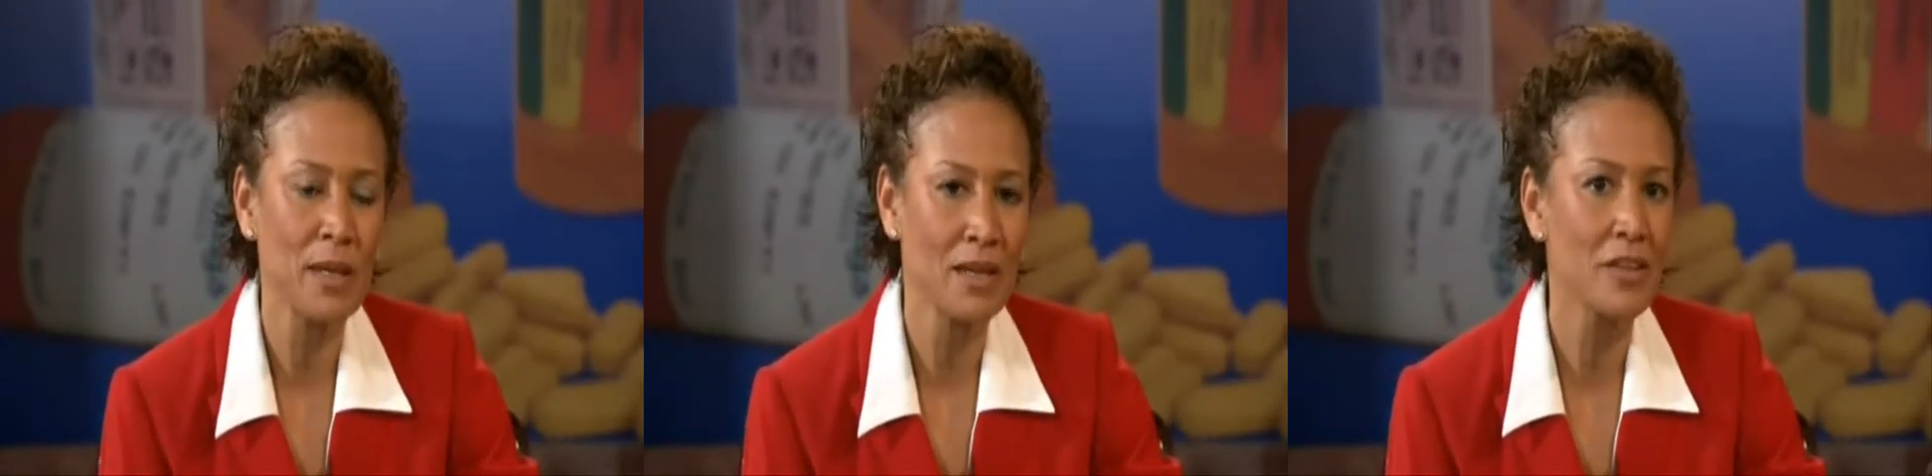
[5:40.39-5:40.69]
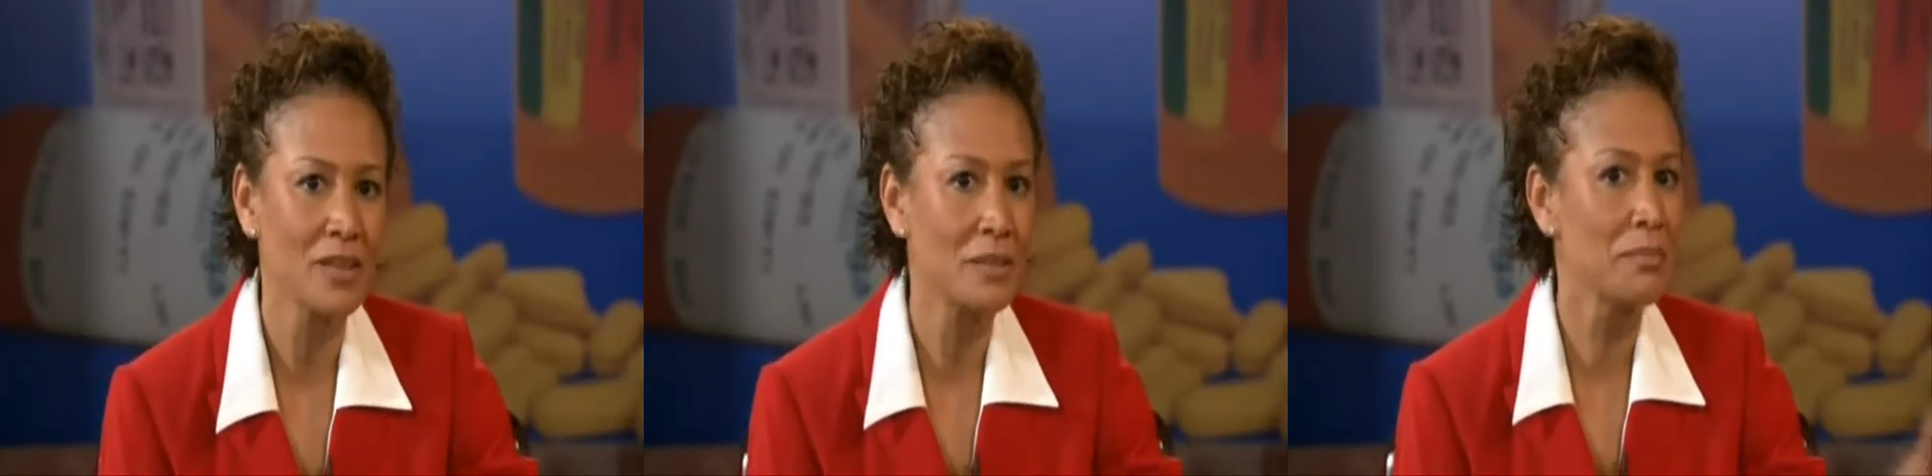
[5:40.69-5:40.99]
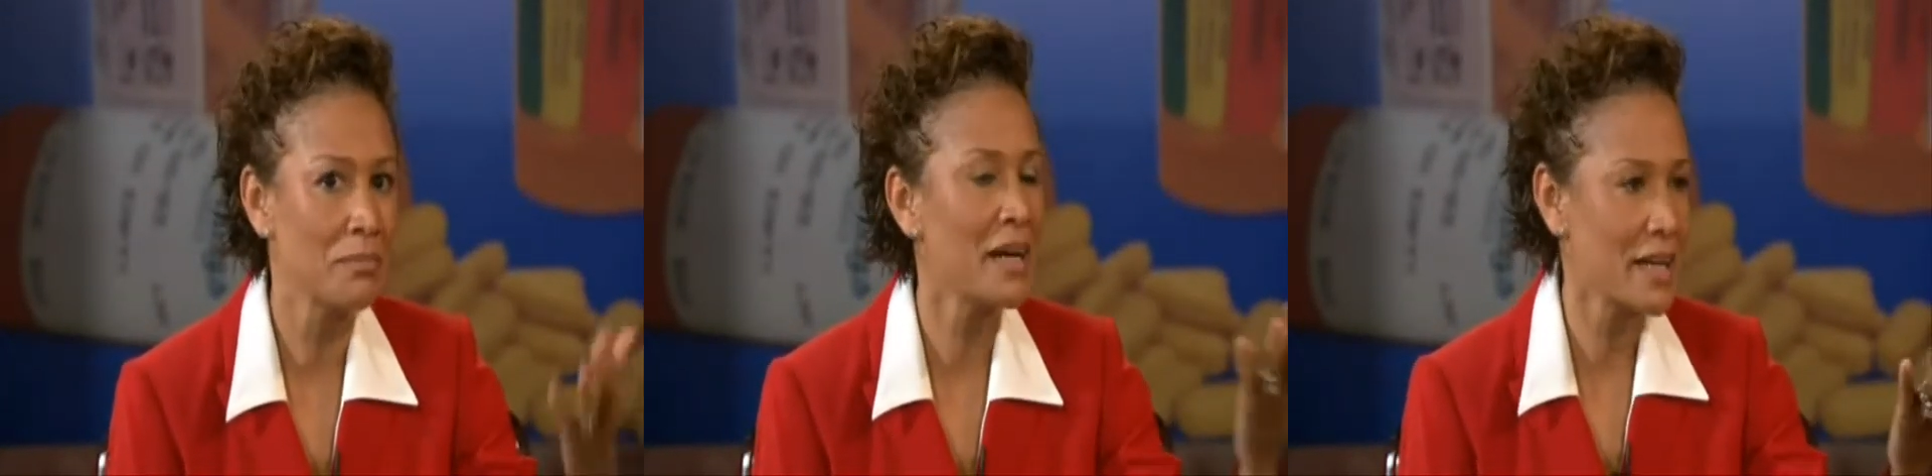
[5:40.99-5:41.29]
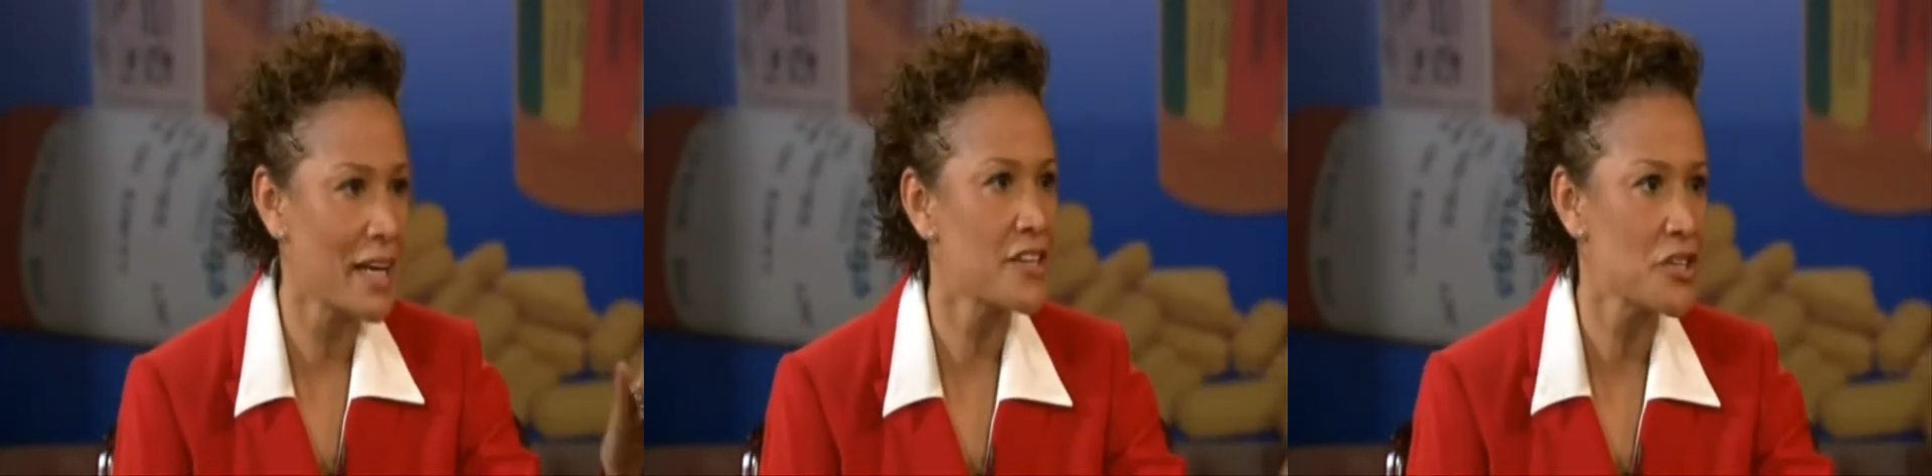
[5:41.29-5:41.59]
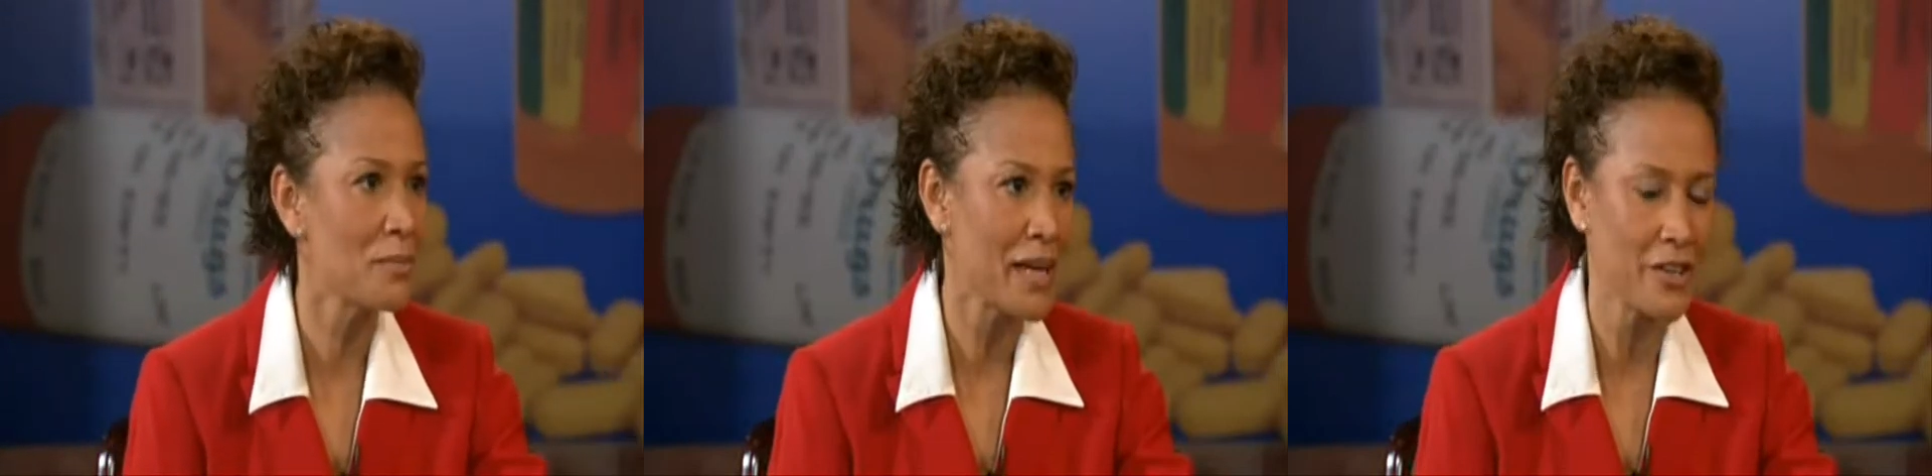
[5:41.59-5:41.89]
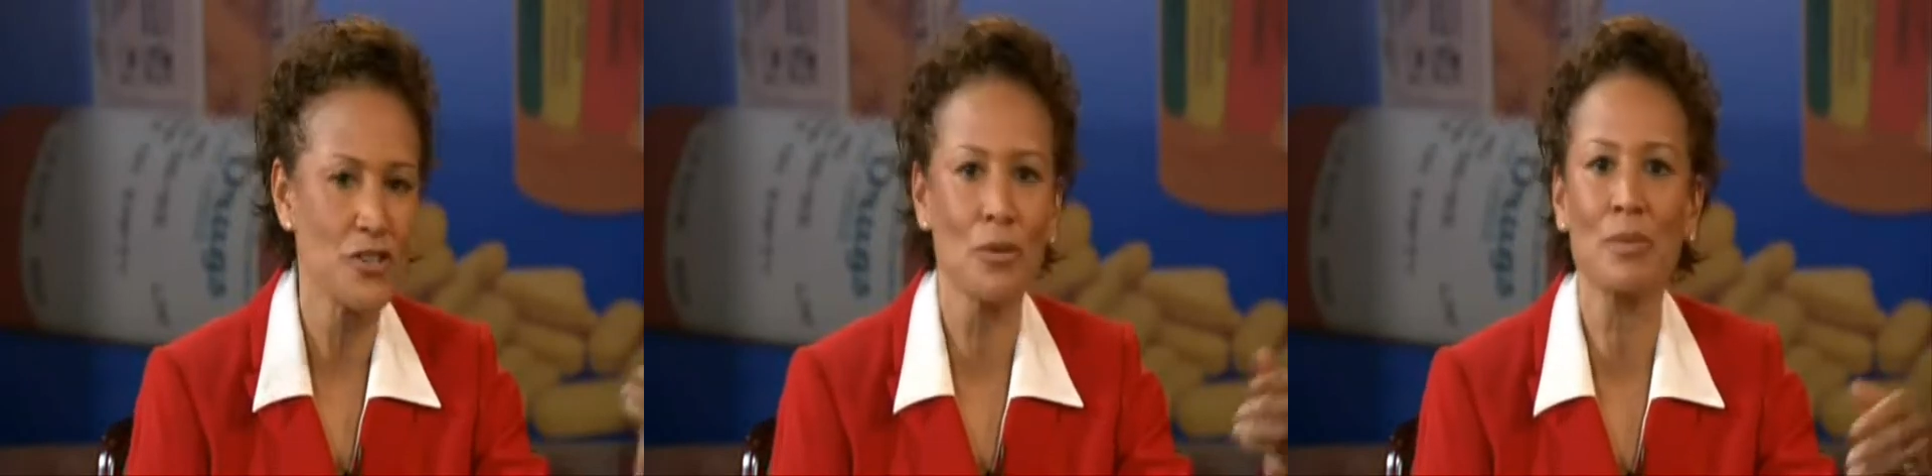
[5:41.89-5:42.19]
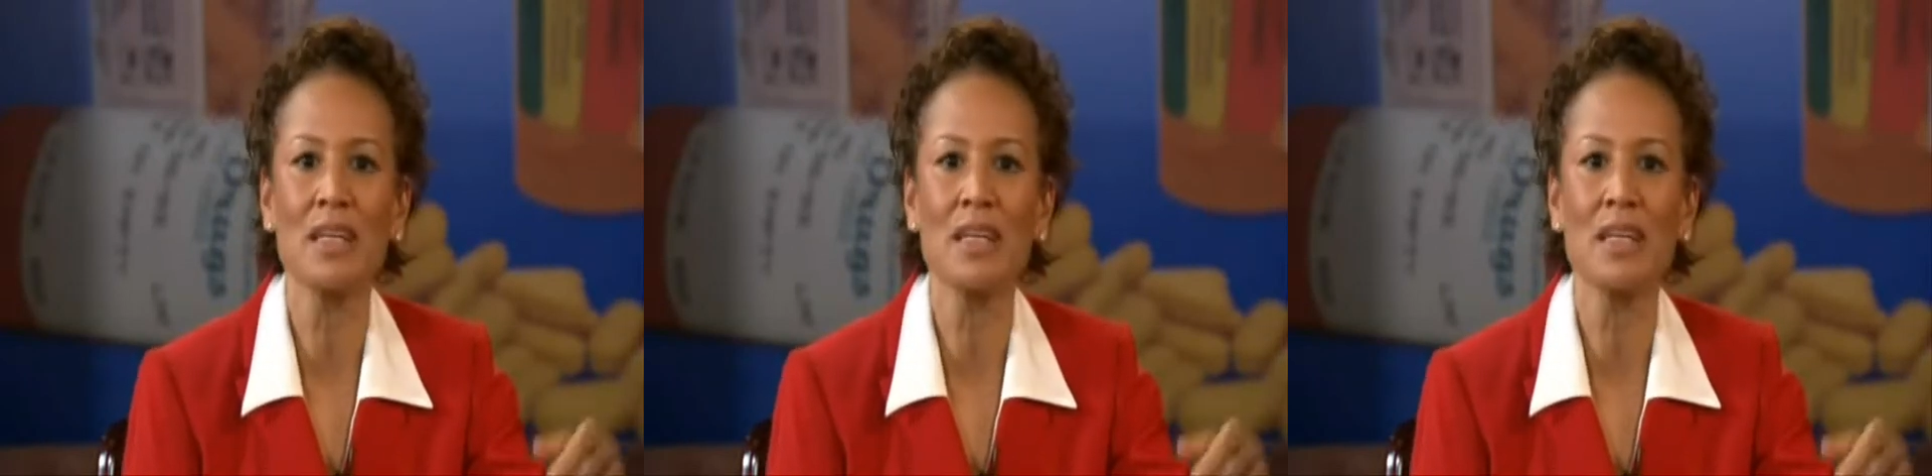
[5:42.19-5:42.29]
being a good medication manager,